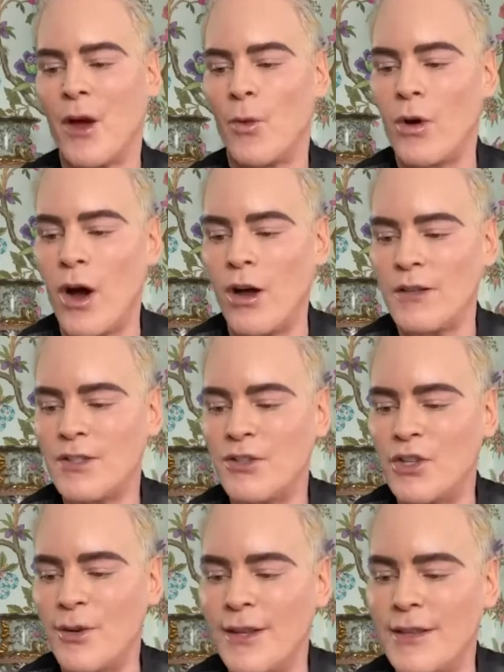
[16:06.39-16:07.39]
We're also
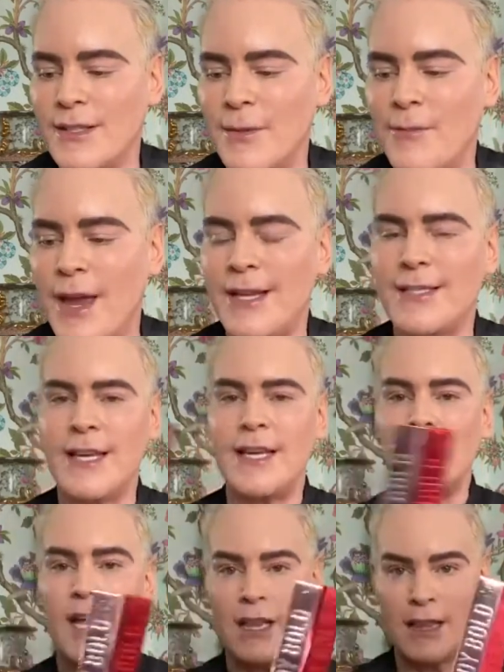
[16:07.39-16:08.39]
doing these
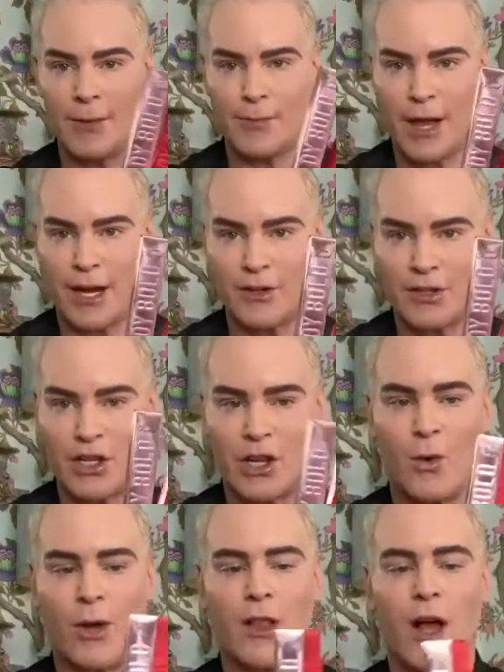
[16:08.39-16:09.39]
amazing lip liners to
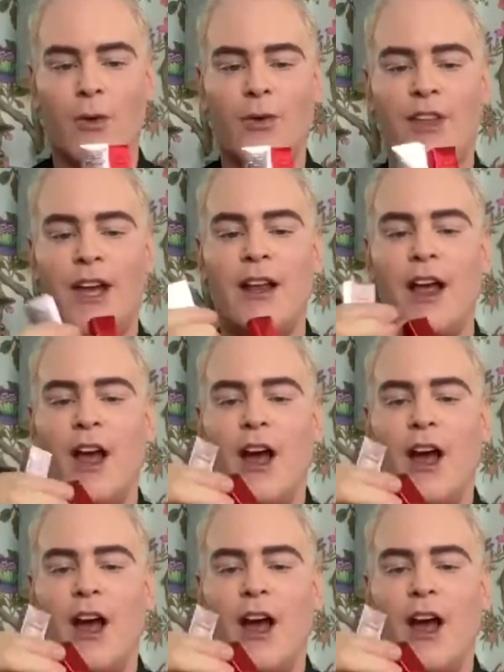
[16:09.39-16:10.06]
go along with it.